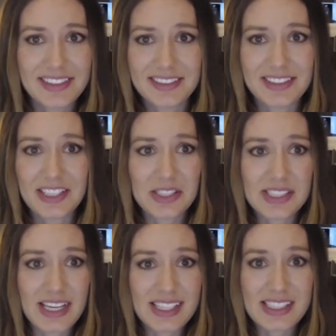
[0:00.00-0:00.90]
They just
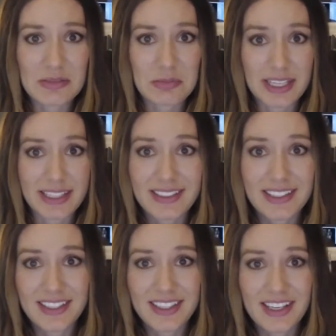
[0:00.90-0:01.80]
texted me.
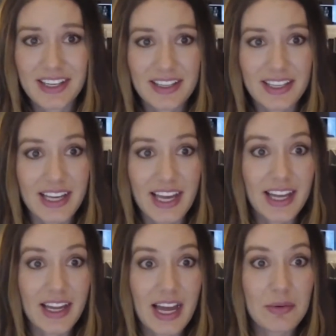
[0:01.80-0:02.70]
Like
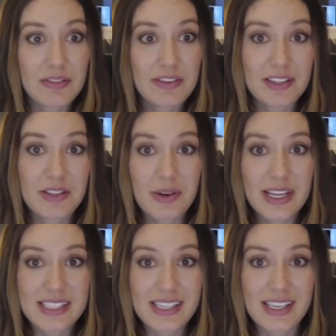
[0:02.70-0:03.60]
I would have had no
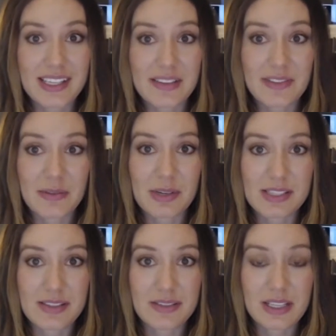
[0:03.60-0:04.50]
idea if I
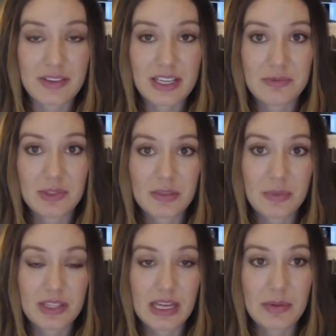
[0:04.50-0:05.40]
wouldn't have
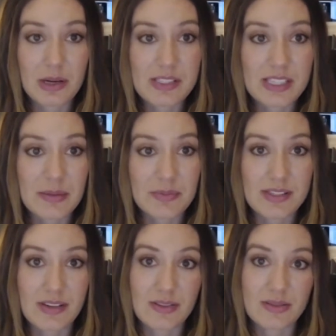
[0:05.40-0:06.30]
put that post up.
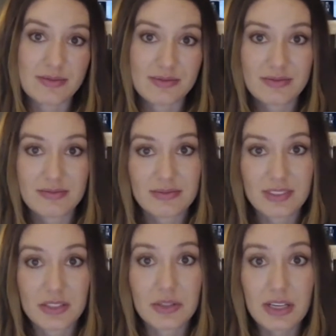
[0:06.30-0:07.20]
So
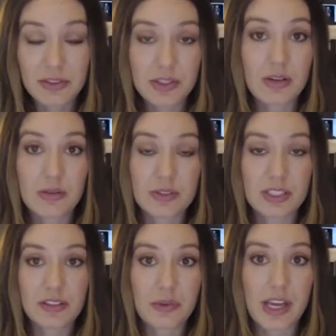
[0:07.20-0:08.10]
you never know
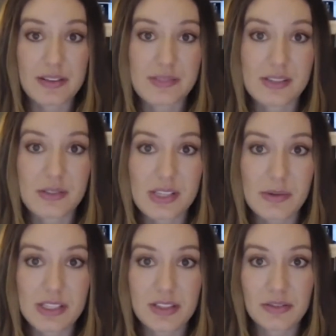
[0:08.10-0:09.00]
either way. So it's
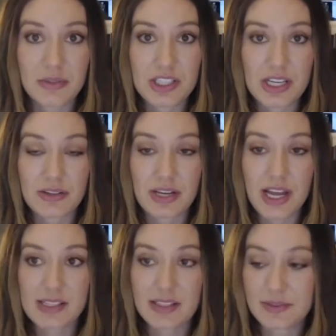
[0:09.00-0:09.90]
always good to reach out and ask.